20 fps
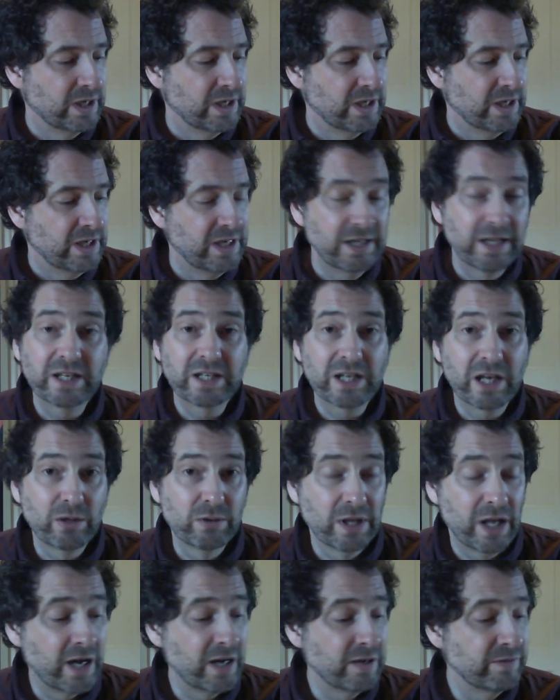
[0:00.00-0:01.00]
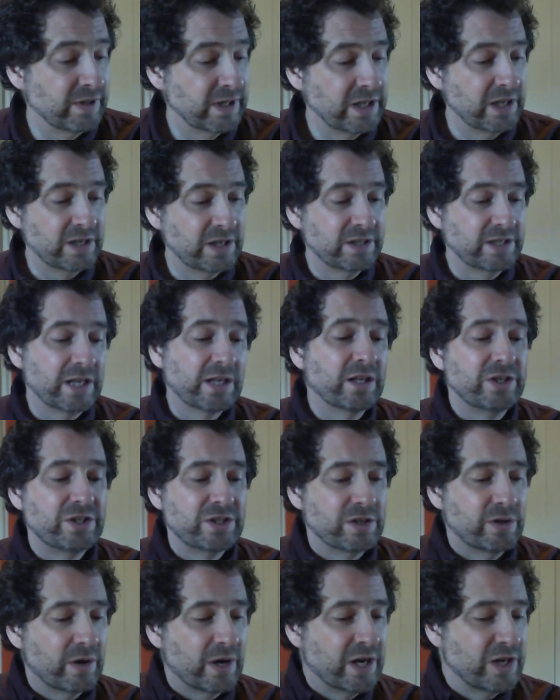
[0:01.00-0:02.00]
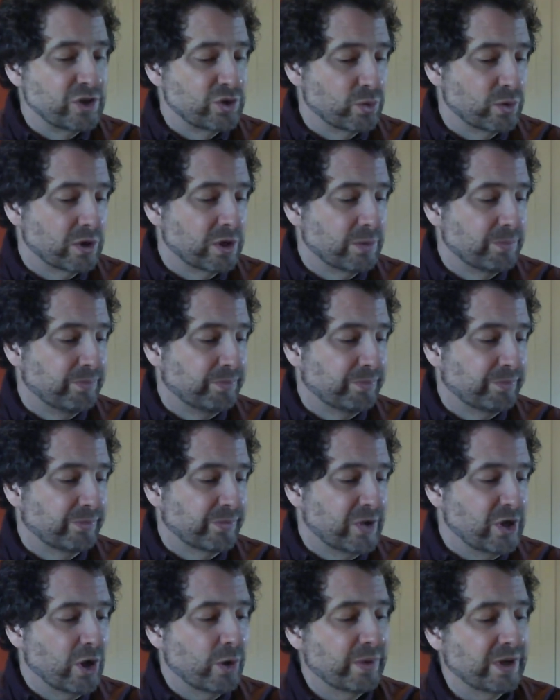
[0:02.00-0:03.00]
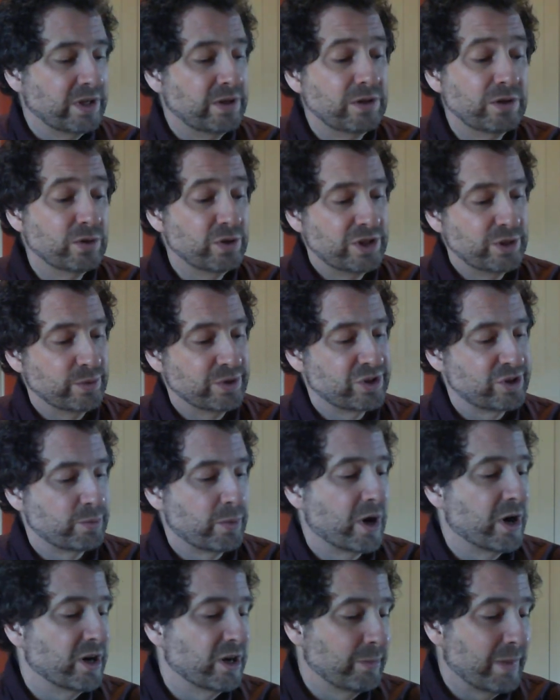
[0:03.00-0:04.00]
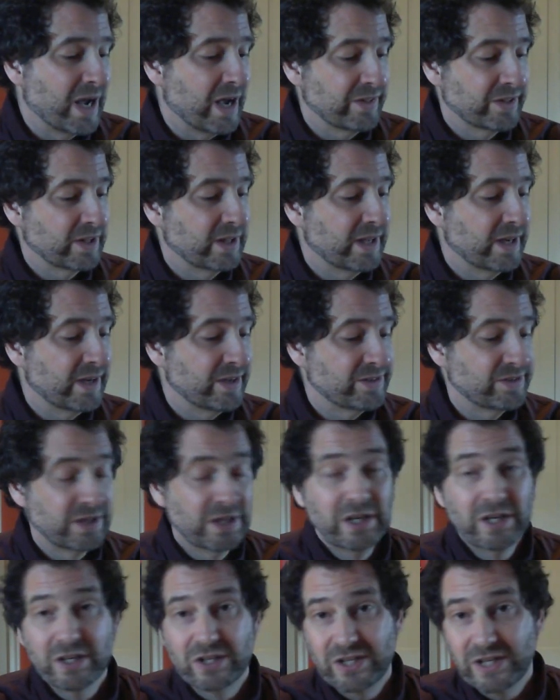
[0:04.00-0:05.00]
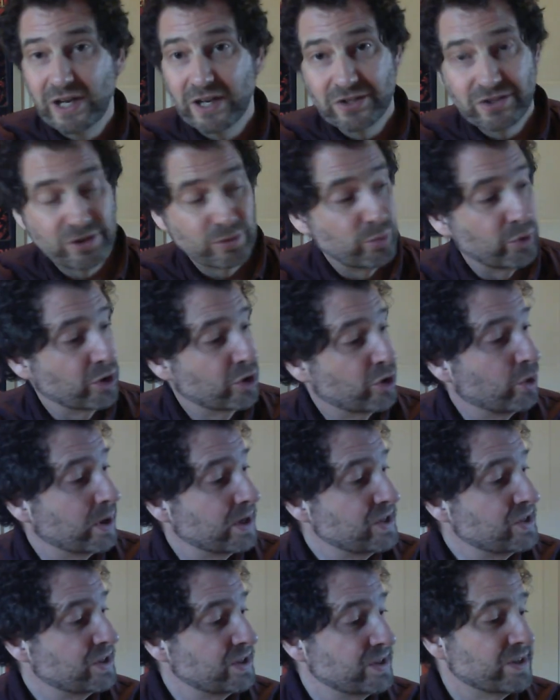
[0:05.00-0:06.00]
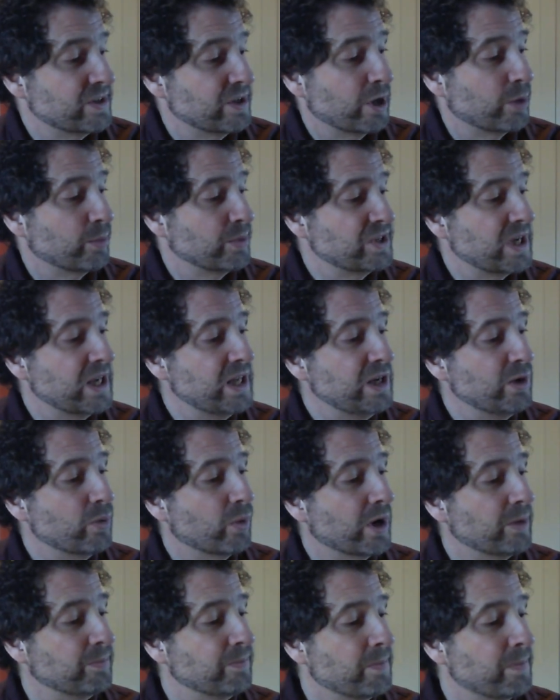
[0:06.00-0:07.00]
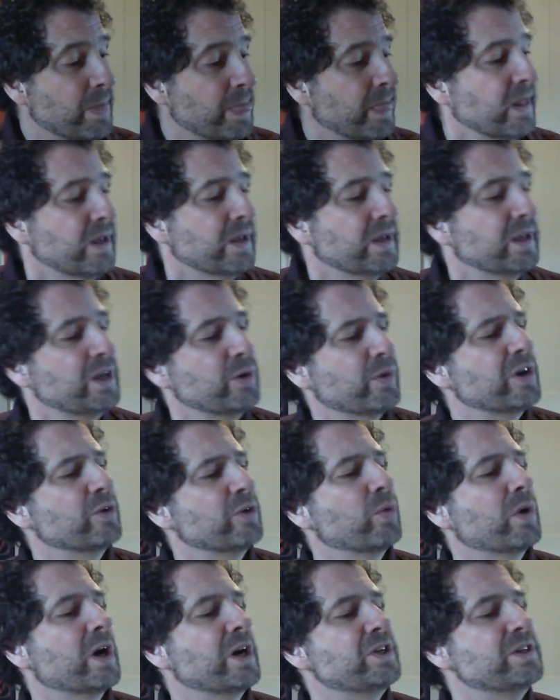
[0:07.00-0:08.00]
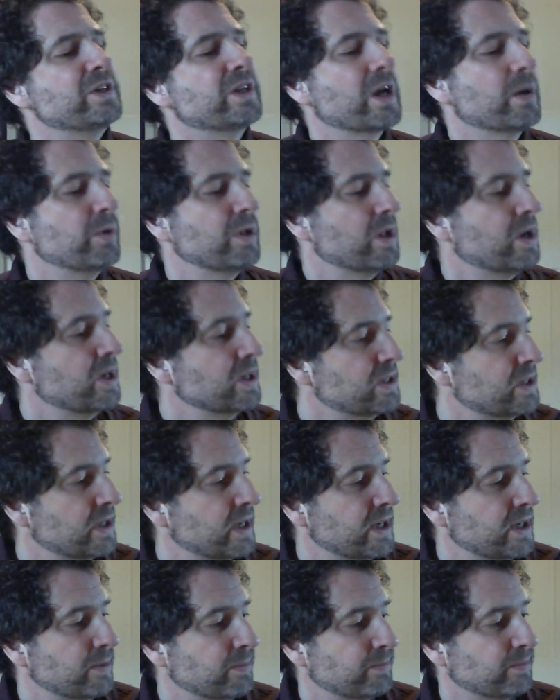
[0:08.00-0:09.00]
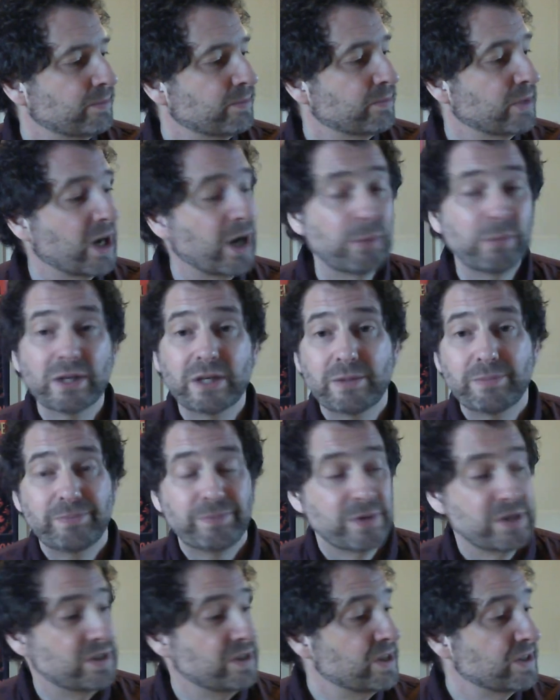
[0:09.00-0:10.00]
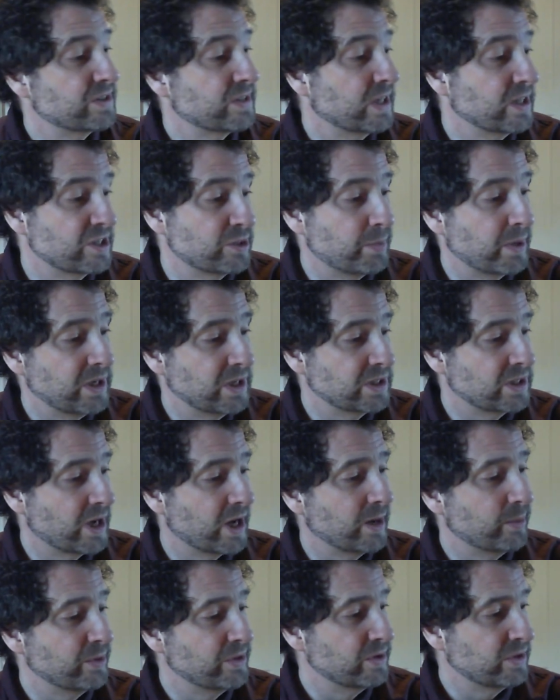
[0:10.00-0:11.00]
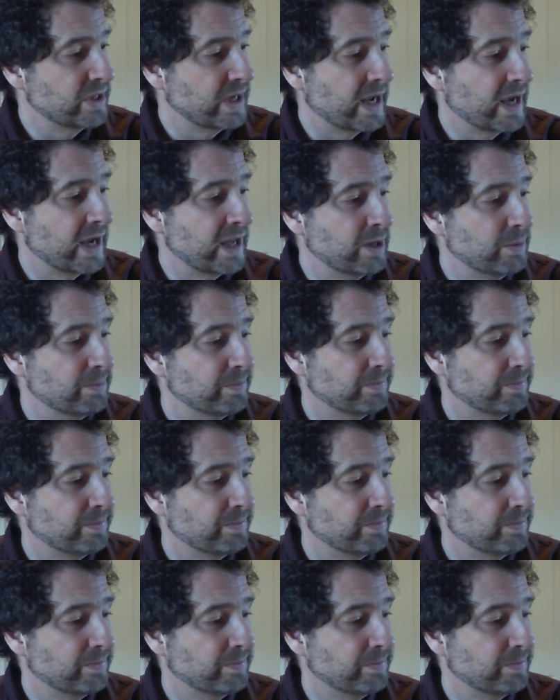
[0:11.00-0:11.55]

He liked how lively and intelligent her eyes were. He already knew she was smart. In math class, she answered more questions than almost anyone. He wondered why she'd come along today. Probably she just liked spending time with her dad.